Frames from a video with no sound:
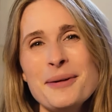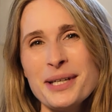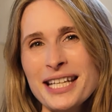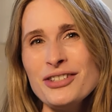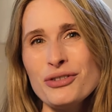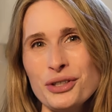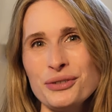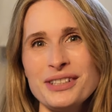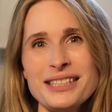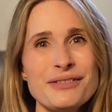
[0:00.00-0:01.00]
But in
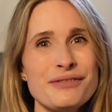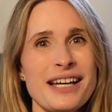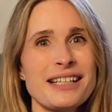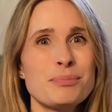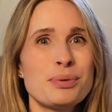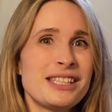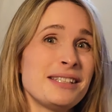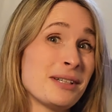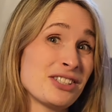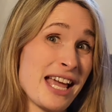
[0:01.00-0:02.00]
truth, this affects pretty
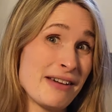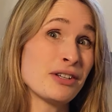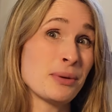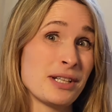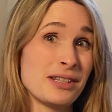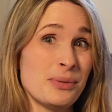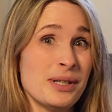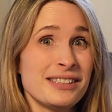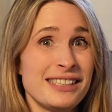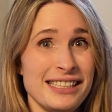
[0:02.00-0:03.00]
much everyone in the
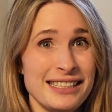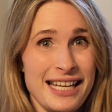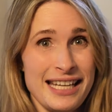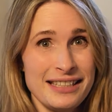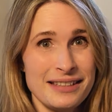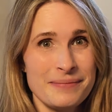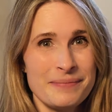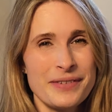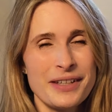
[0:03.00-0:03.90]
world these days.